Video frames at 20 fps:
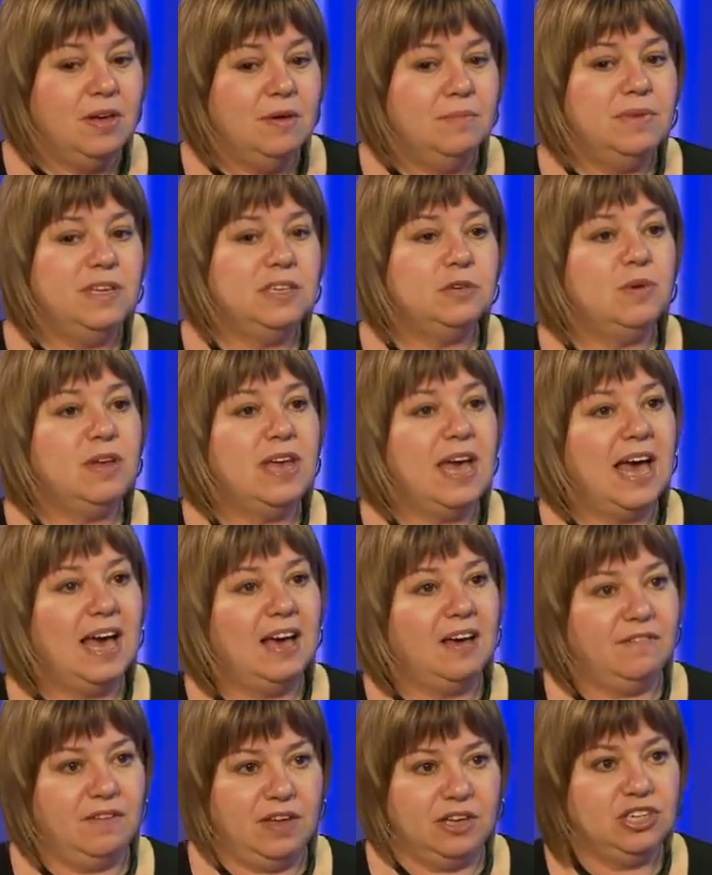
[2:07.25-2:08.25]
means we
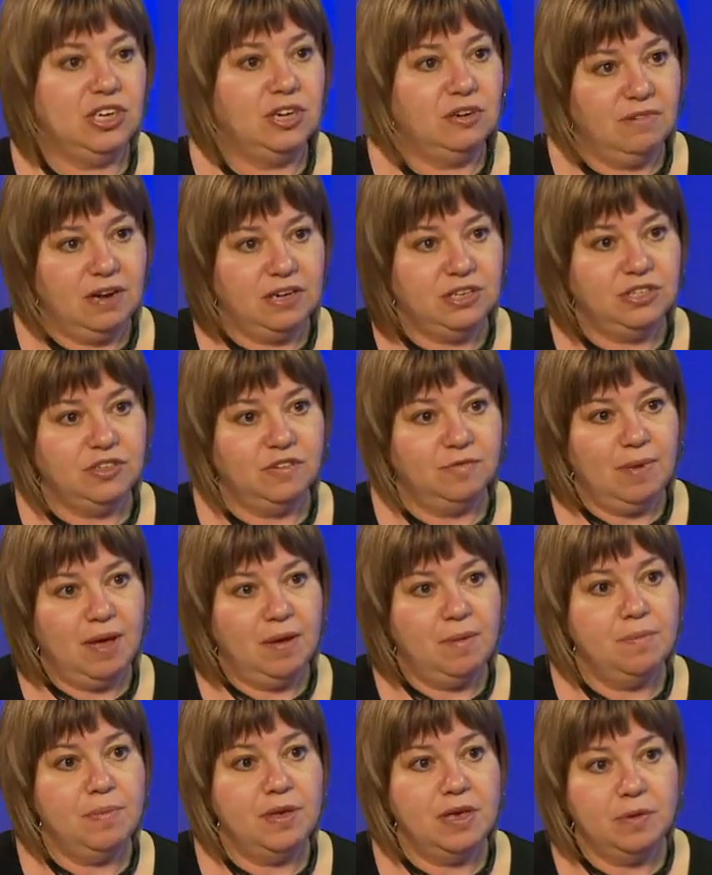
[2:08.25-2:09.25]
have a generation of
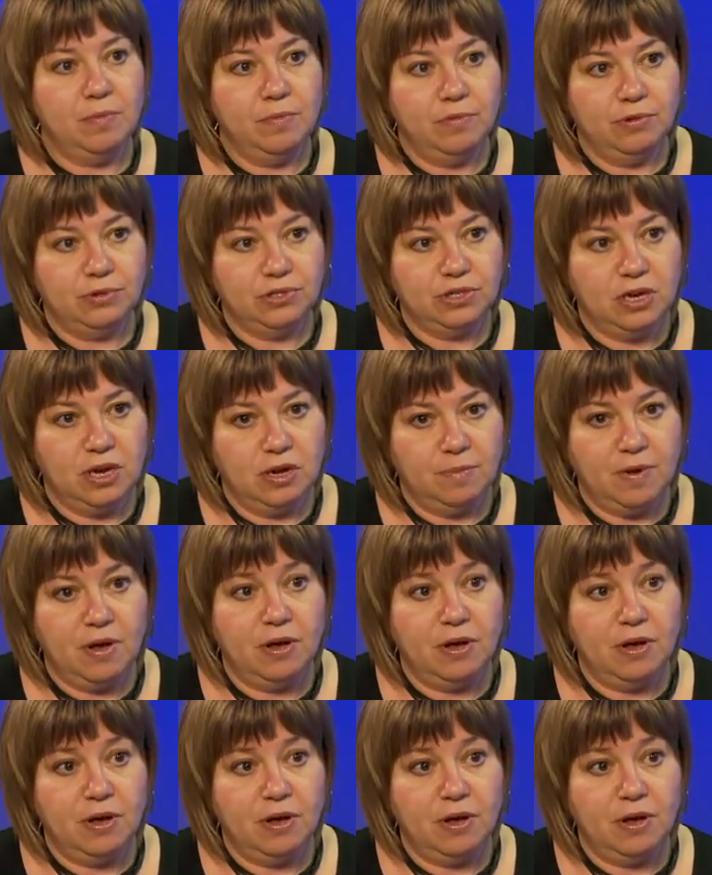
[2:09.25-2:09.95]
men being brought up